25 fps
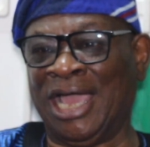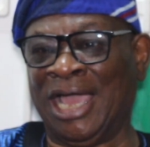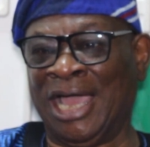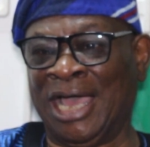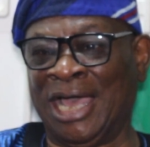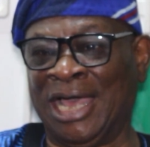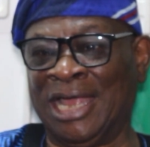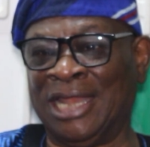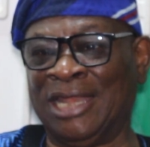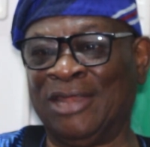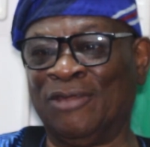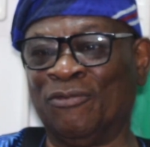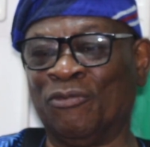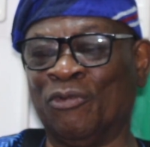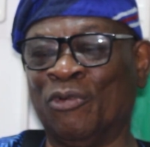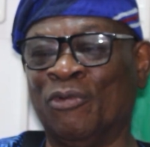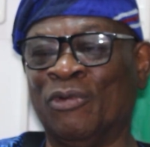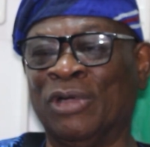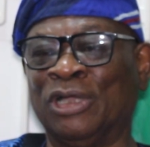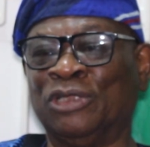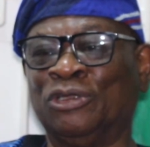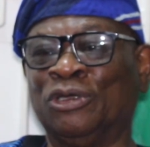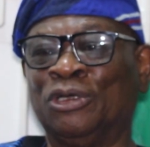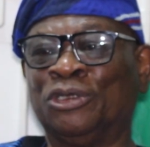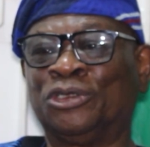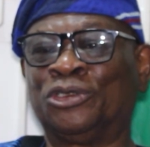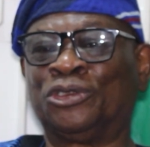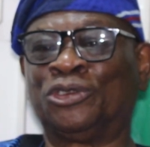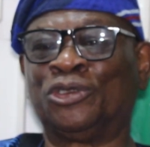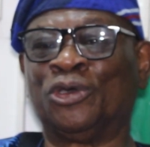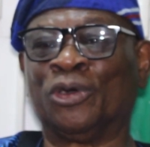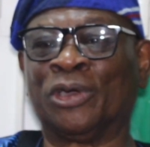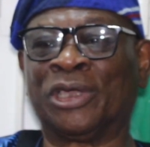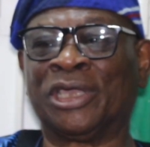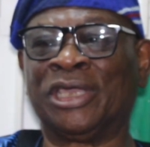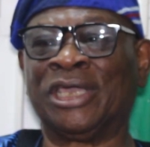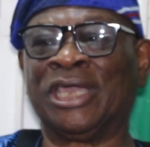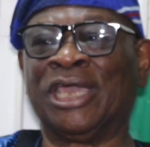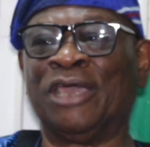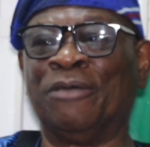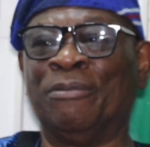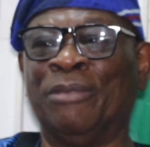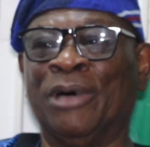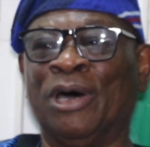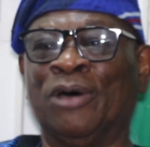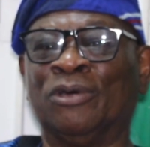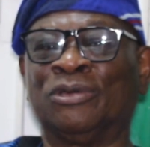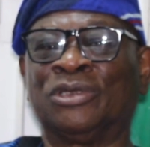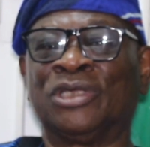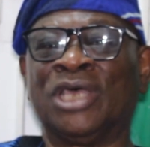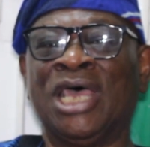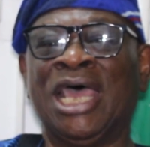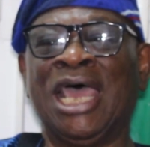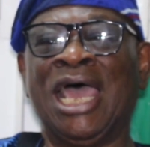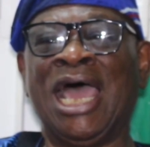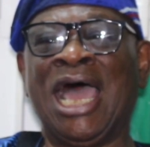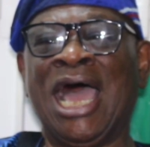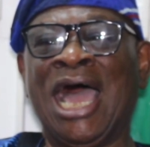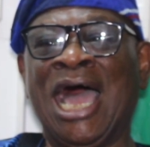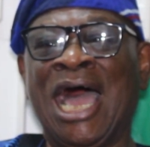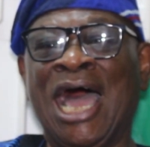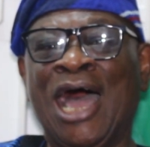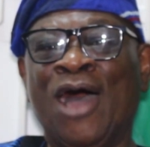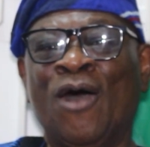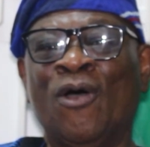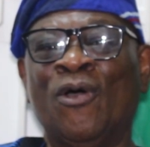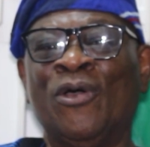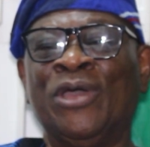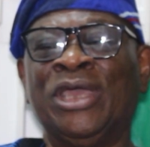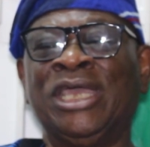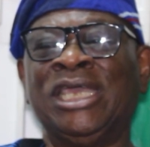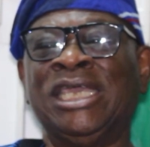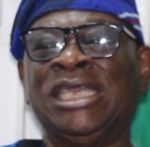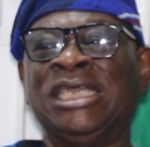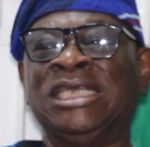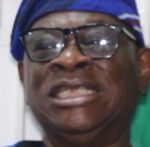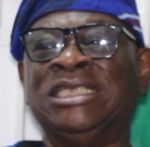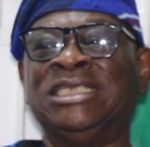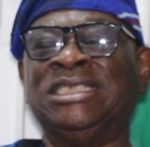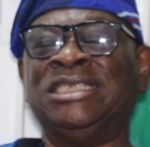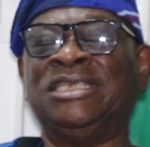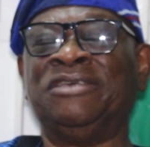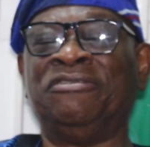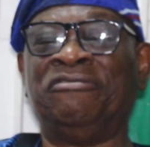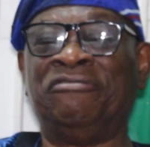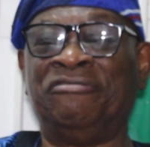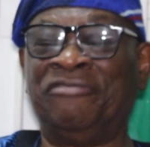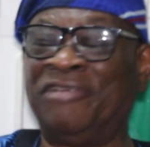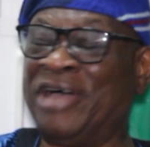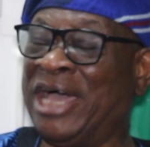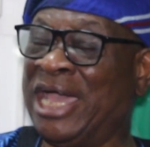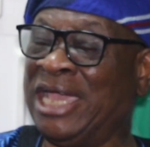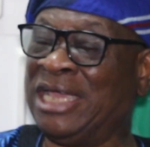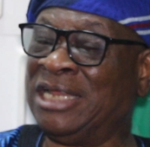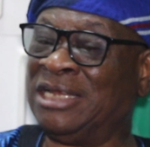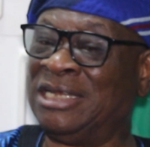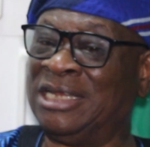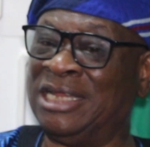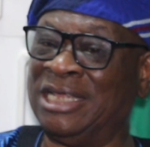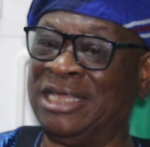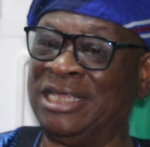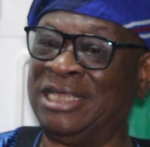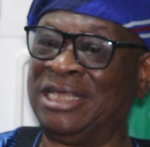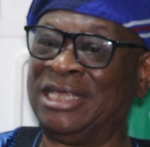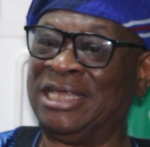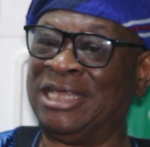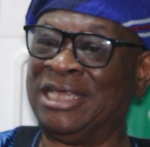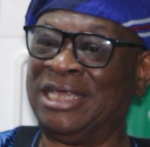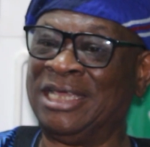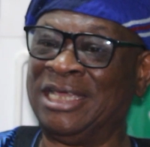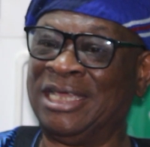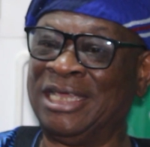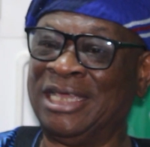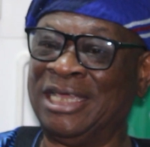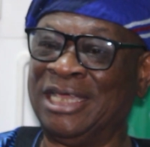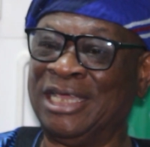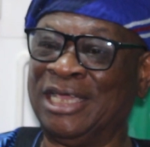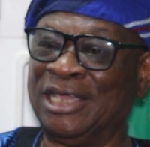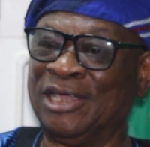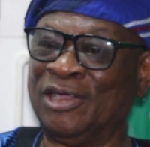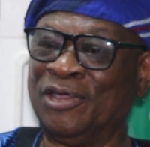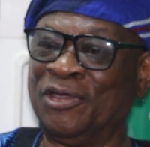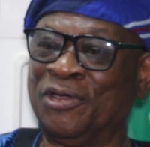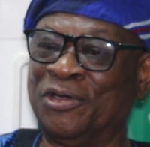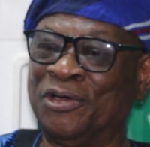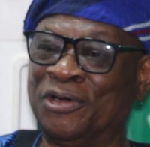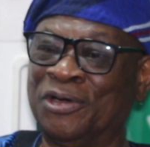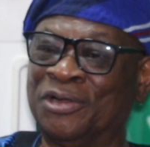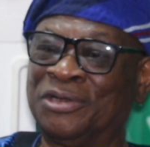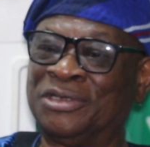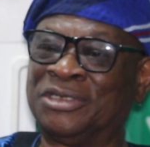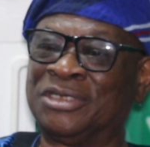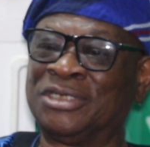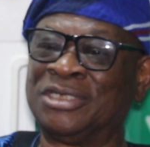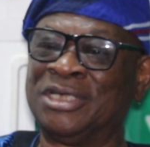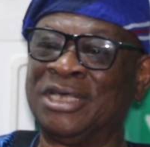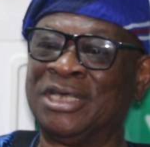And we were just talking about how he divinely got